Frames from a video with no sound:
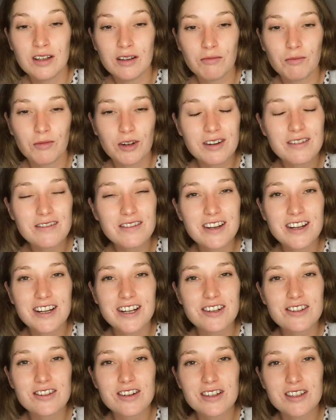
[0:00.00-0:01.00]
one of the
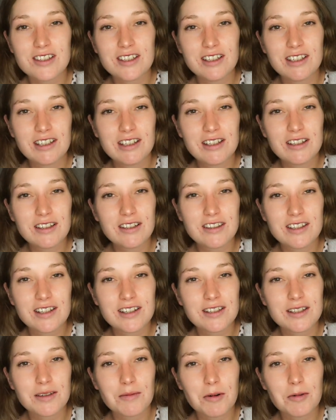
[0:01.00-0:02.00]
interesting
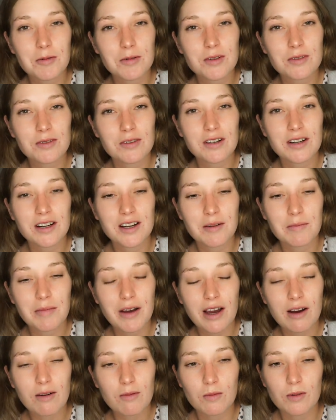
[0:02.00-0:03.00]
things that we were talking
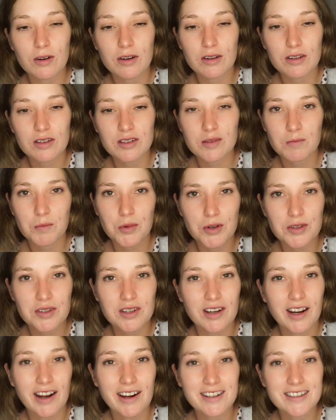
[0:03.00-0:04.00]
about was
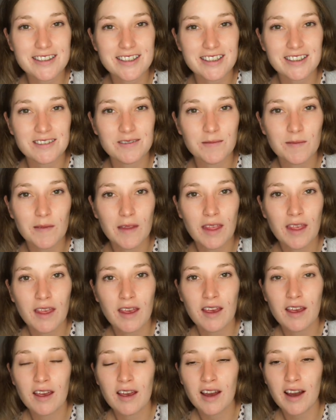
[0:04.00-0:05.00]
personality.
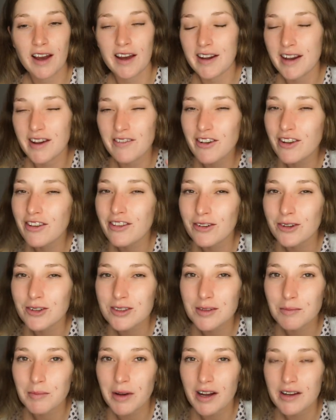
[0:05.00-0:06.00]
I never
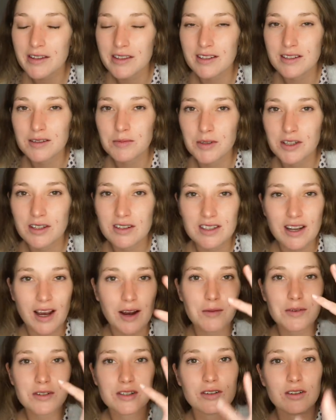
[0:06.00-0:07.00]
thought about this because I
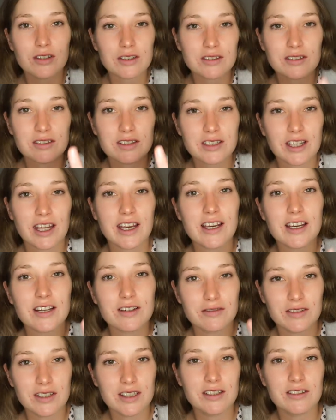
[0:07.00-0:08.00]
was not scared
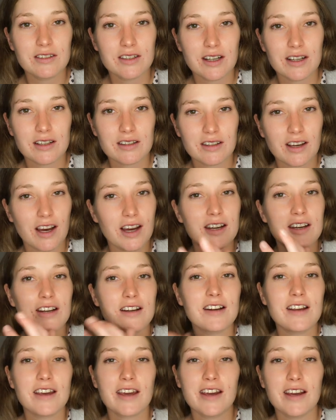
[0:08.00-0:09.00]
of ego death. I
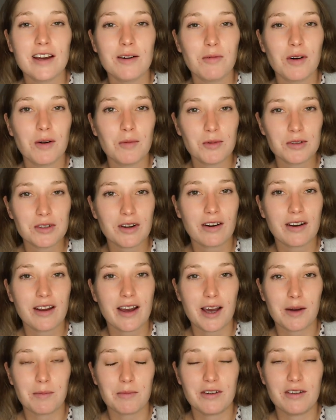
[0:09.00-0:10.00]
didn't care what was going to
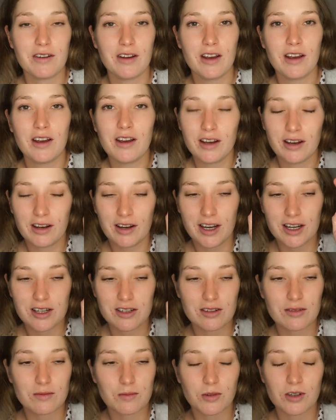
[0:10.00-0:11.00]
happen. I
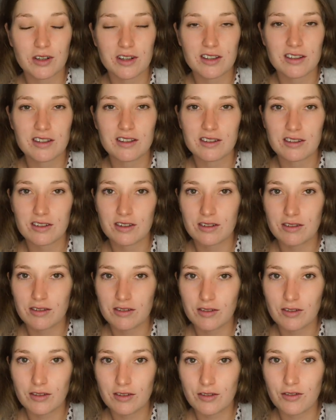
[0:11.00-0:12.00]
just wanted this
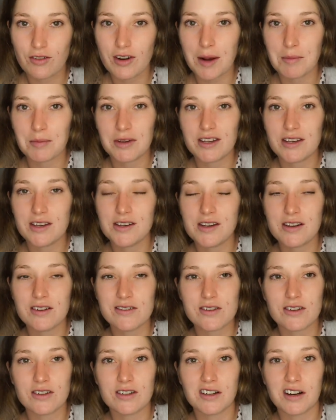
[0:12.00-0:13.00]
crappy ego
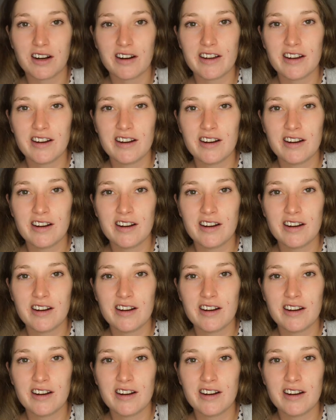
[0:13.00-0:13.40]
to die.